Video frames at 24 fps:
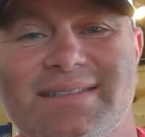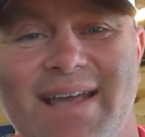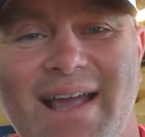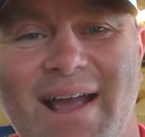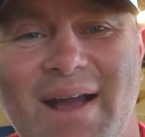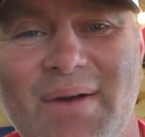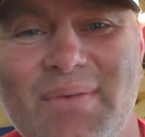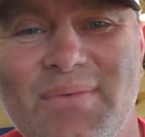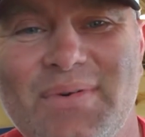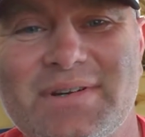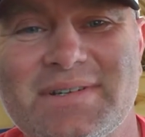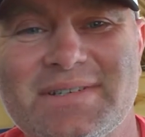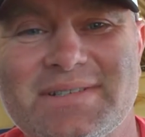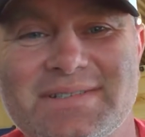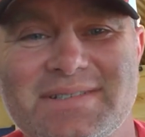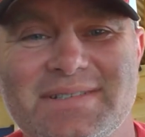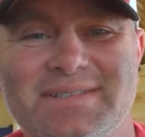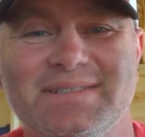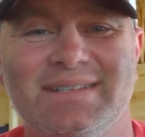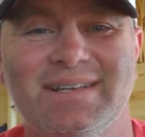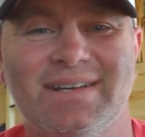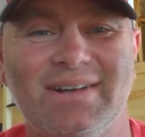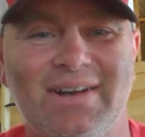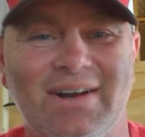how much
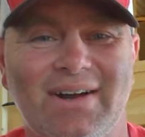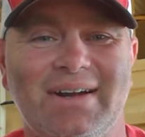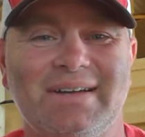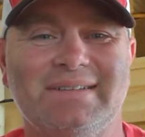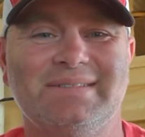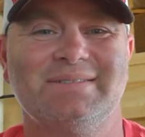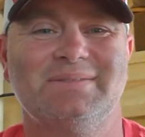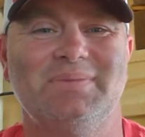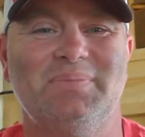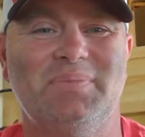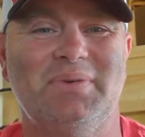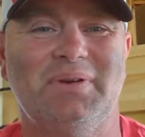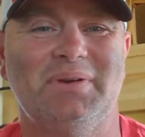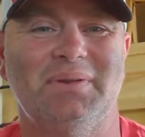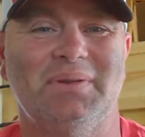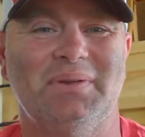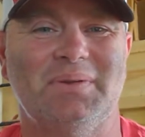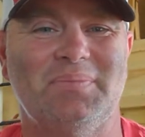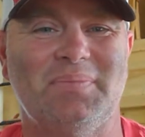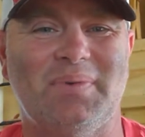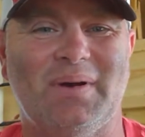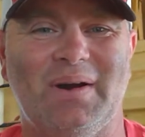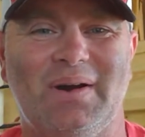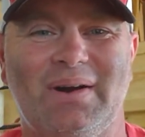does it cost to build
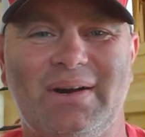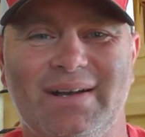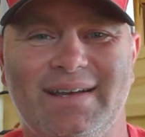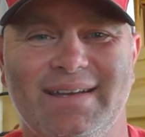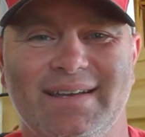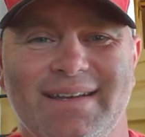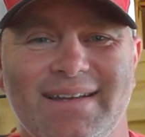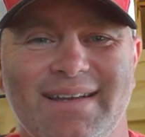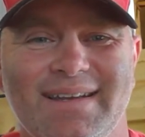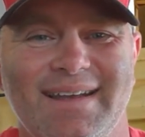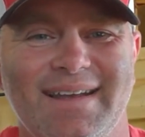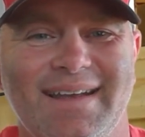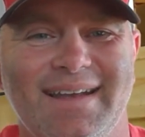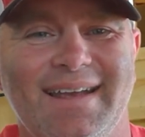a pond?